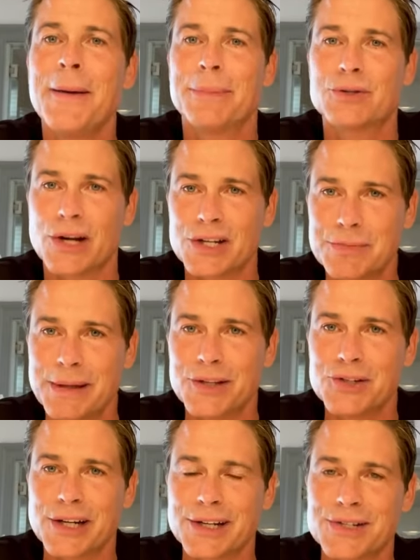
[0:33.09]
but trust me,
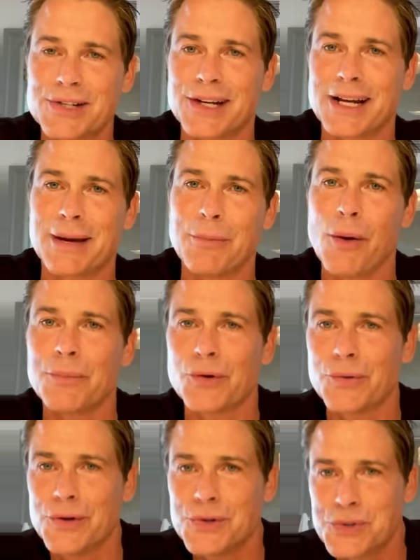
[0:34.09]
the chickens are gonna come home
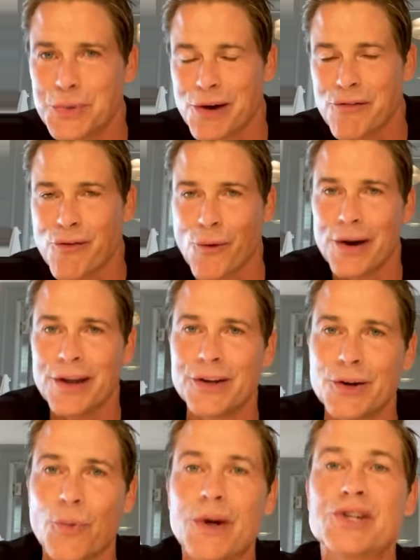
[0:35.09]
to roost when you're 40
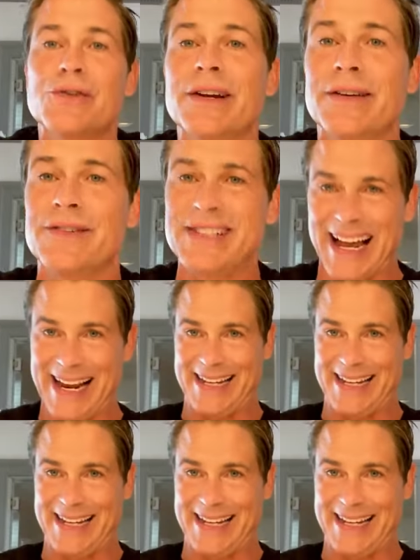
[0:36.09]
and you'll wish you'd have done